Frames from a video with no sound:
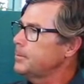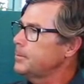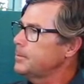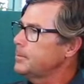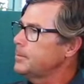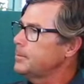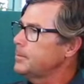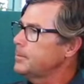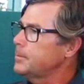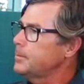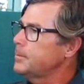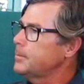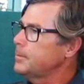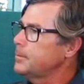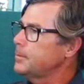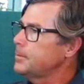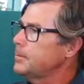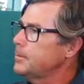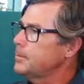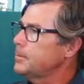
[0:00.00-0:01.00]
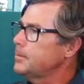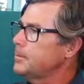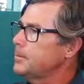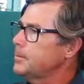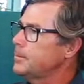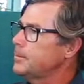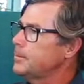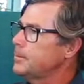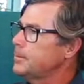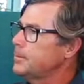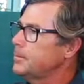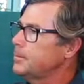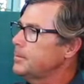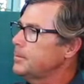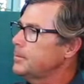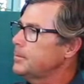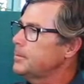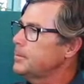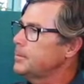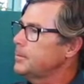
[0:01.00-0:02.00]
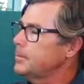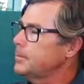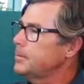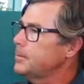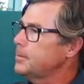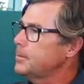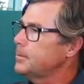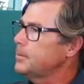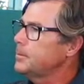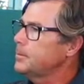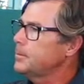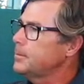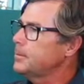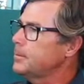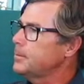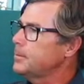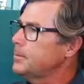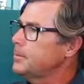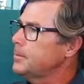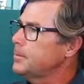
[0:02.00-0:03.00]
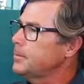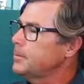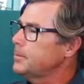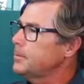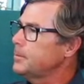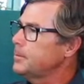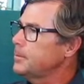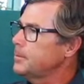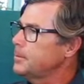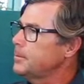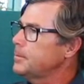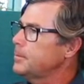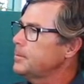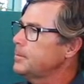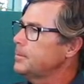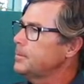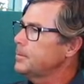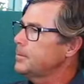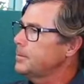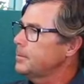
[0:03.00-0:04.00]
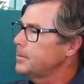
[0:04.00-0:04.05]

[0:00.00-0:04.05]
This person isn't speaking.